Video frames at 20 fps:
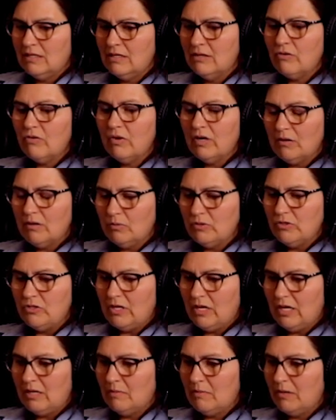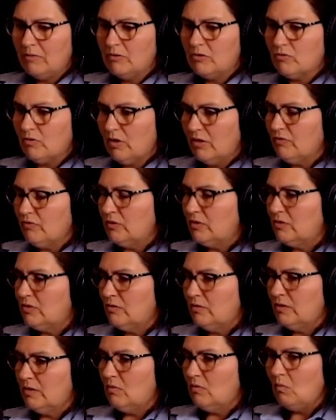an incredible job. I was grateful to
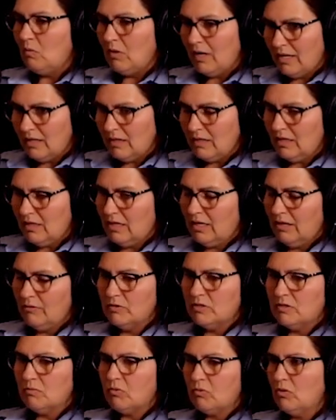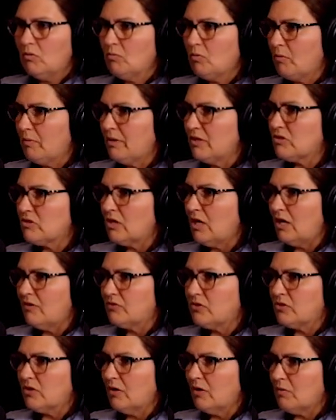do it. While I was a parole and probation
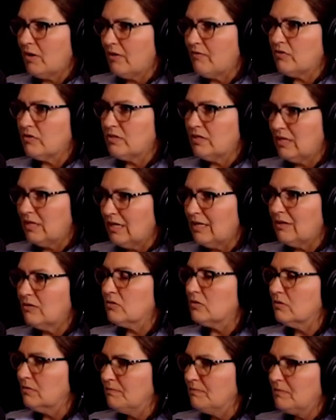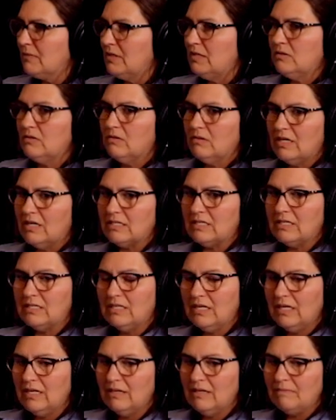officer, I ran for city council in
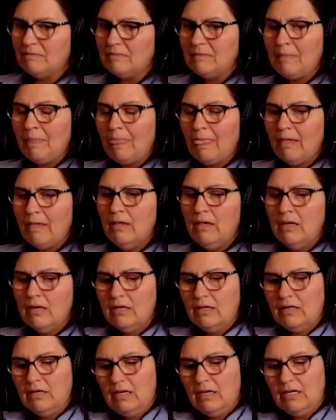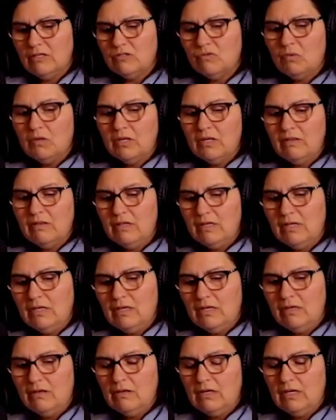2010. As one of
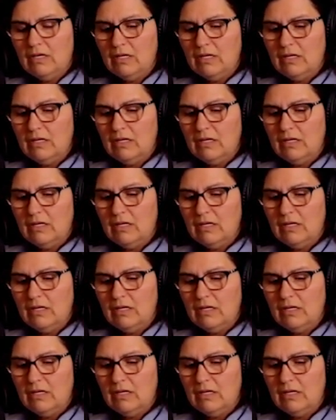the